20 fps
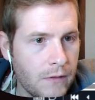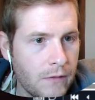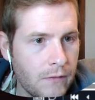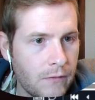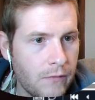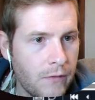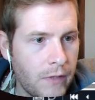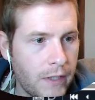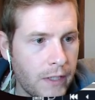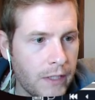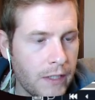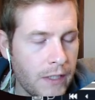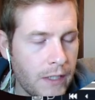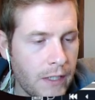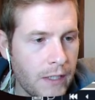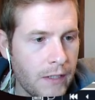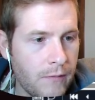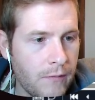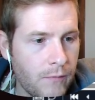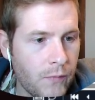Ready
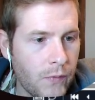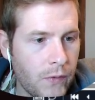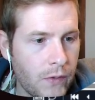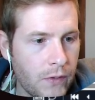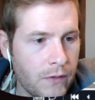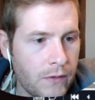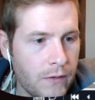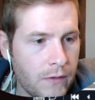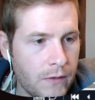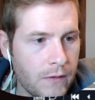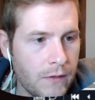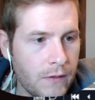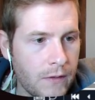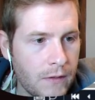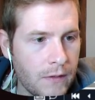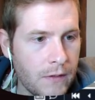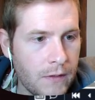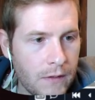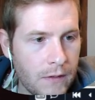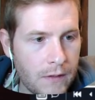up.
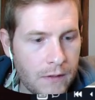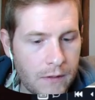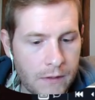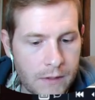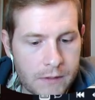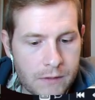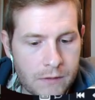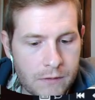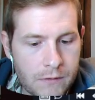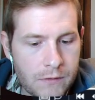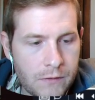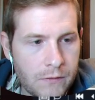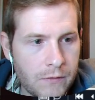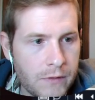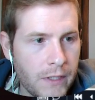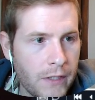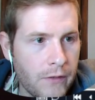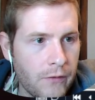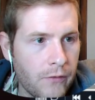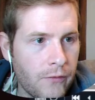Let's go do
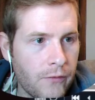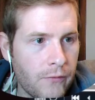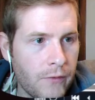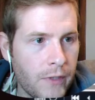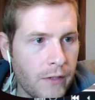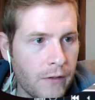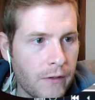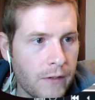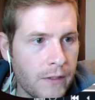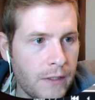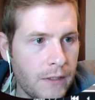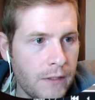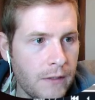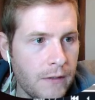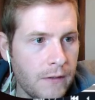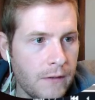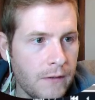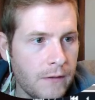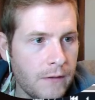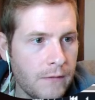another 3 on
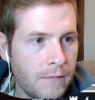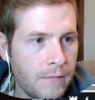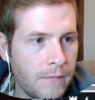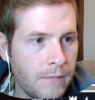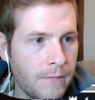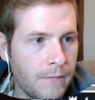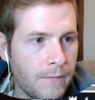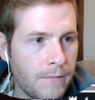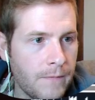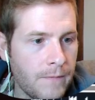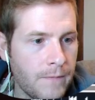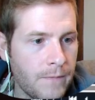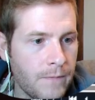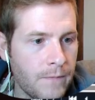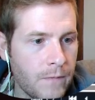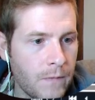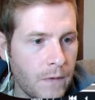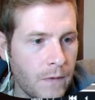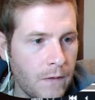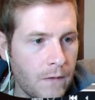here.
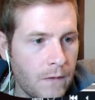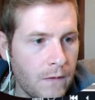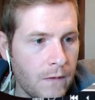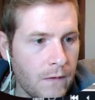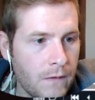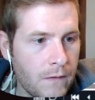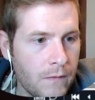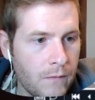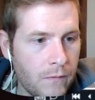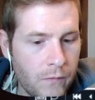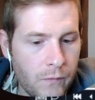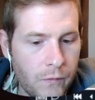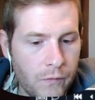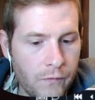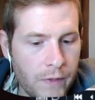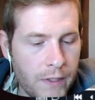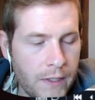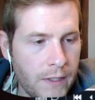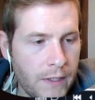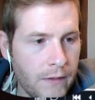Remove a
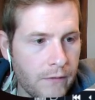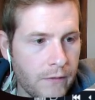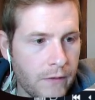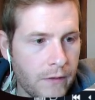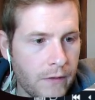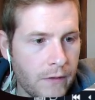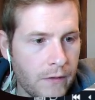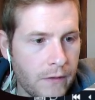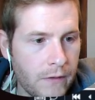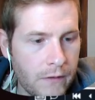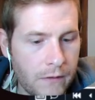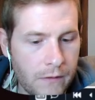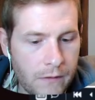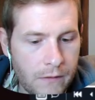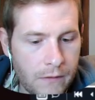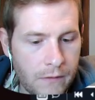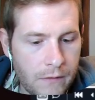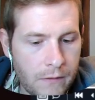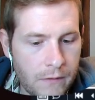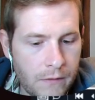counter.
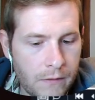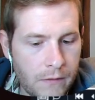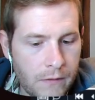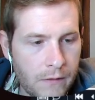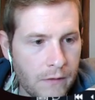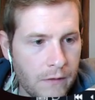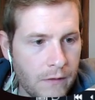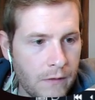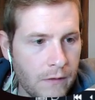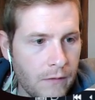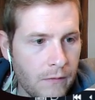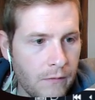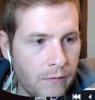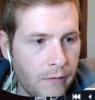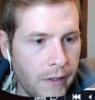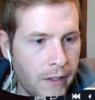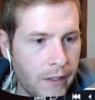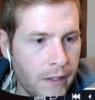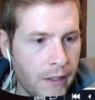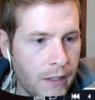
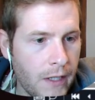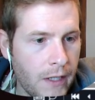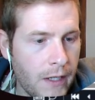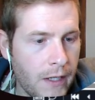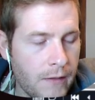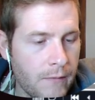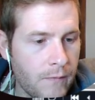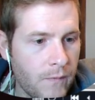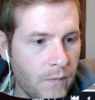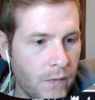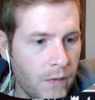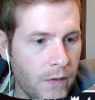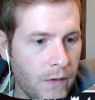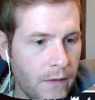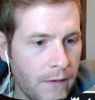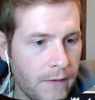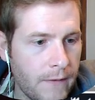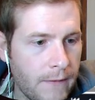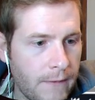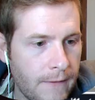Ready up.
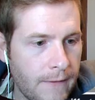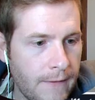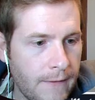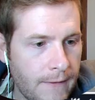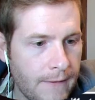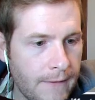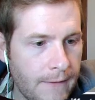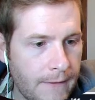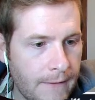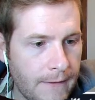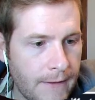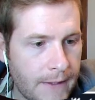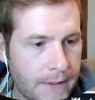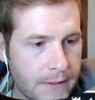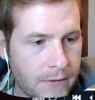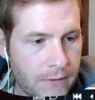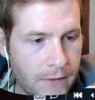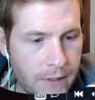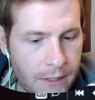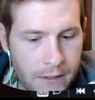Let's
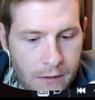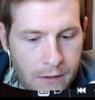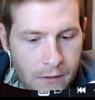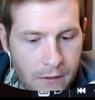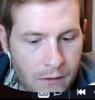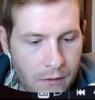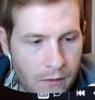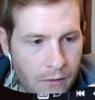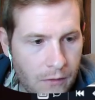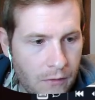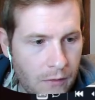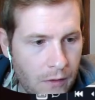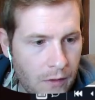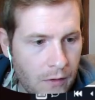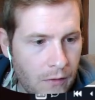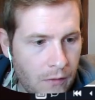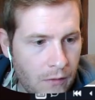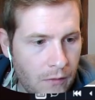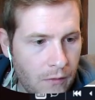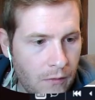go ahead and go
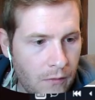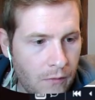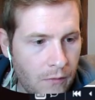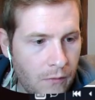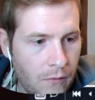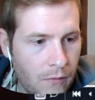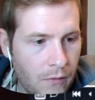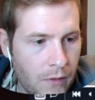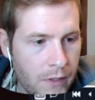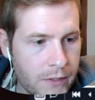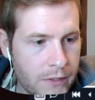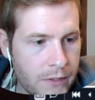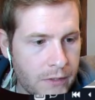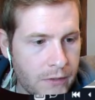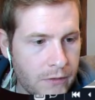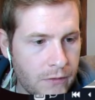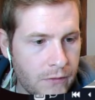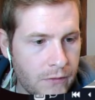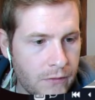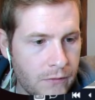1,
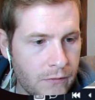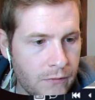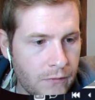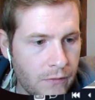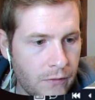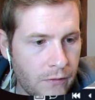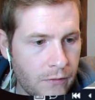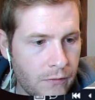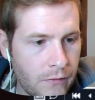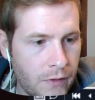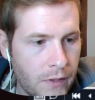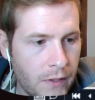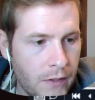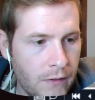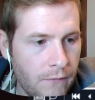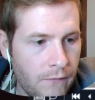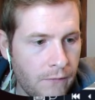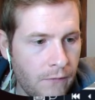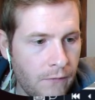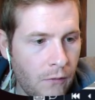2, 3,
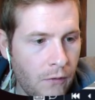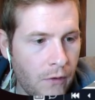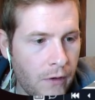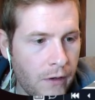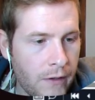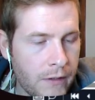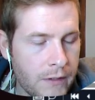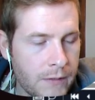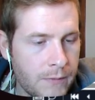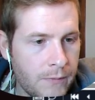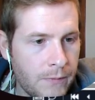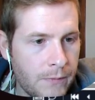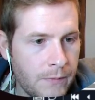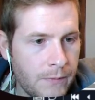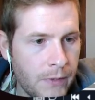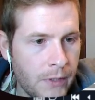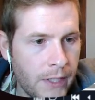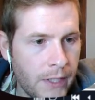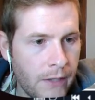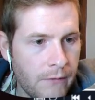4 to
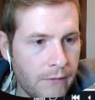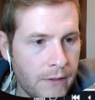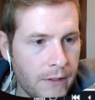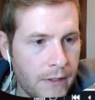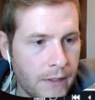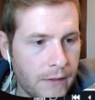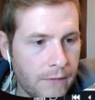put out Nick